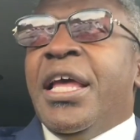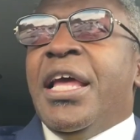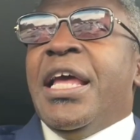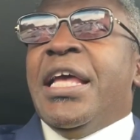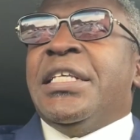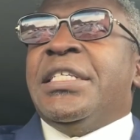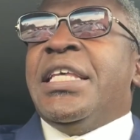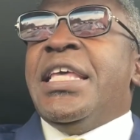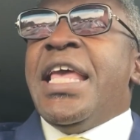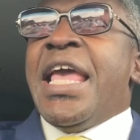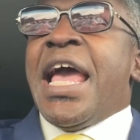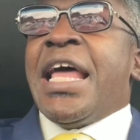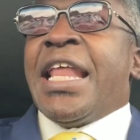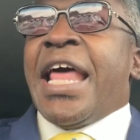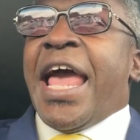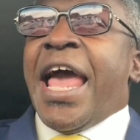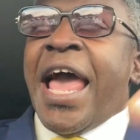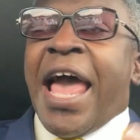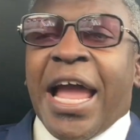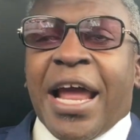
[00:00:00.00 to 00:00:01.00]
is he had
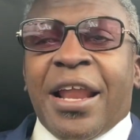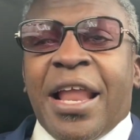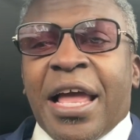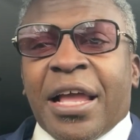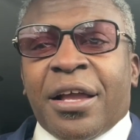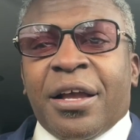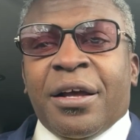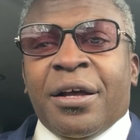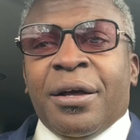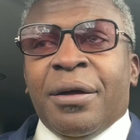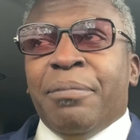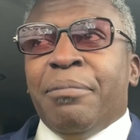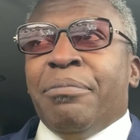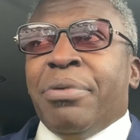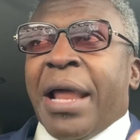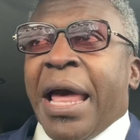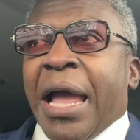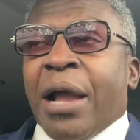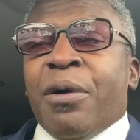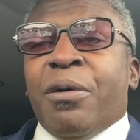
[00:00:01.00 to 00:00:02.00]
to act like a
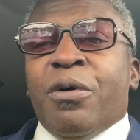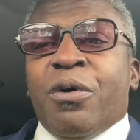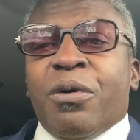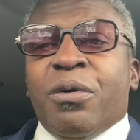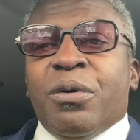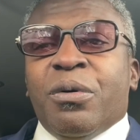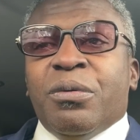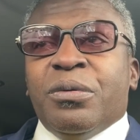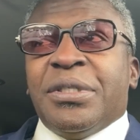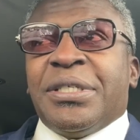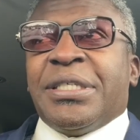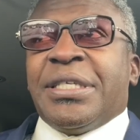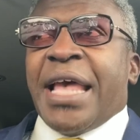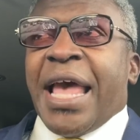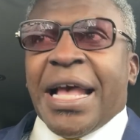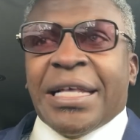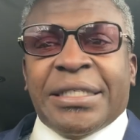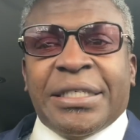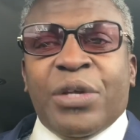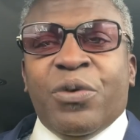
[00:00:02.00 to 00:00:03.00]
black
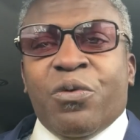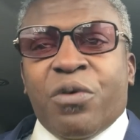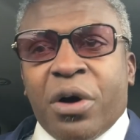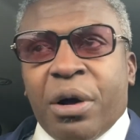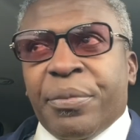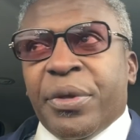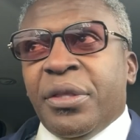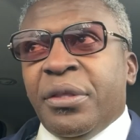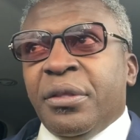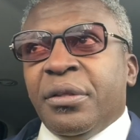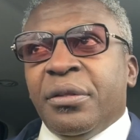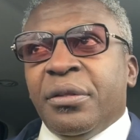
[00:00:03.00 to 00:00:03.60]
sassy woman